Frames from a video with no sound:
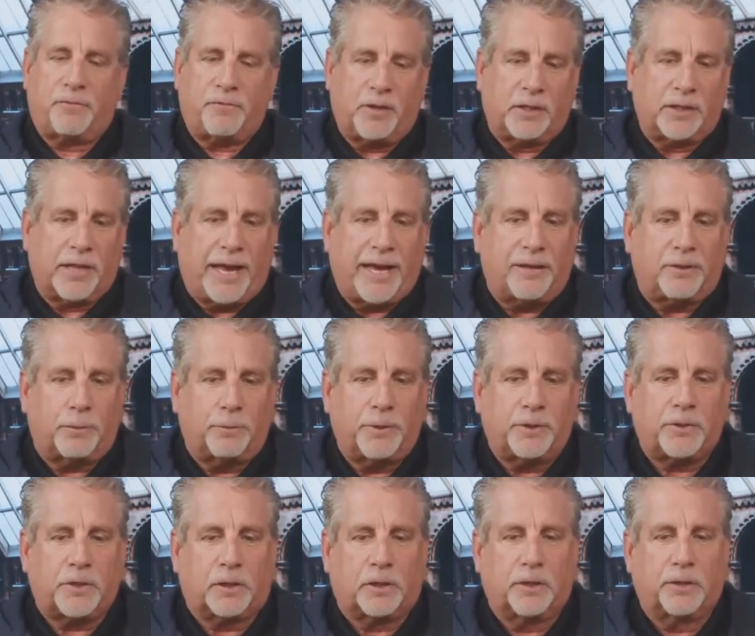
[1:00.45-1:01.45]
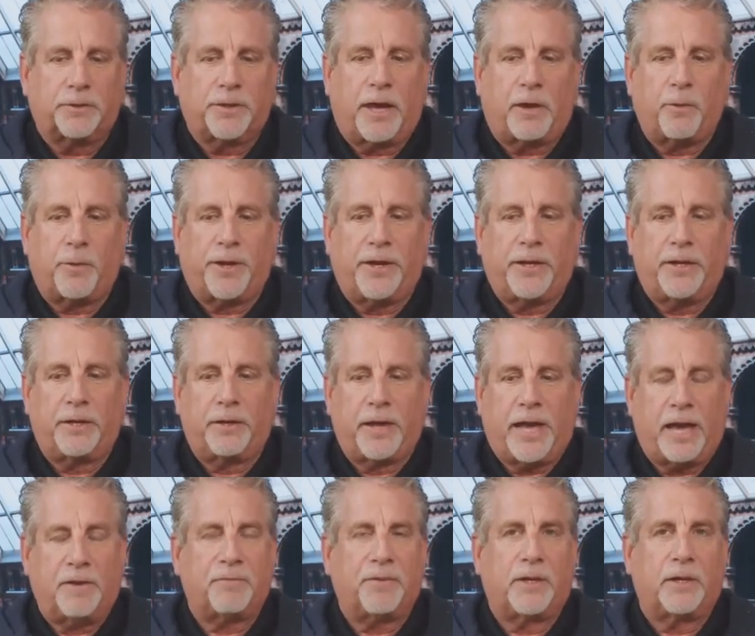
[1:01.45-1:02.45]
If you like the material that we
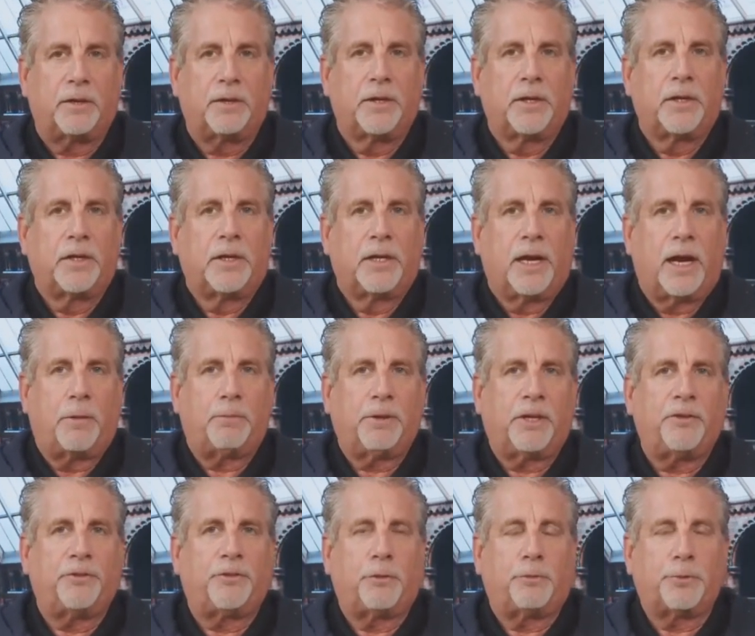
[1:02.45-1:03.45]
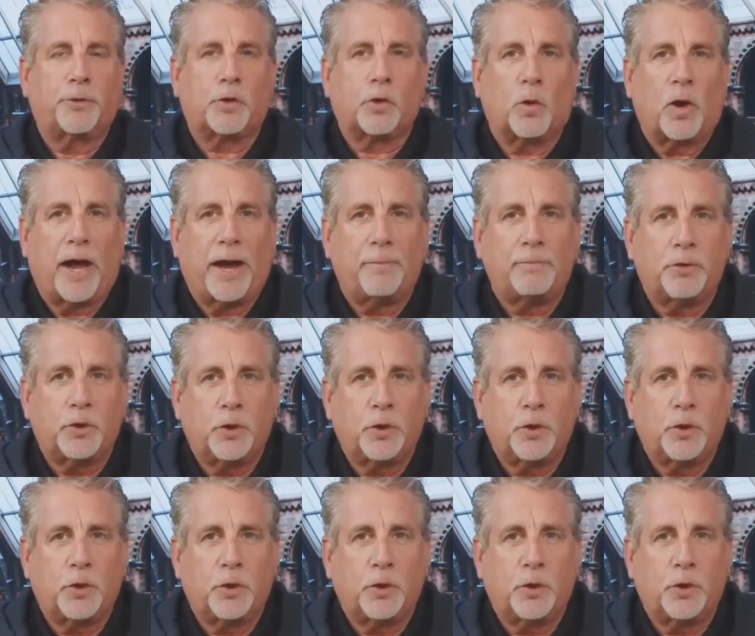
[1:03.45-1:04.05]
have here, please subscribe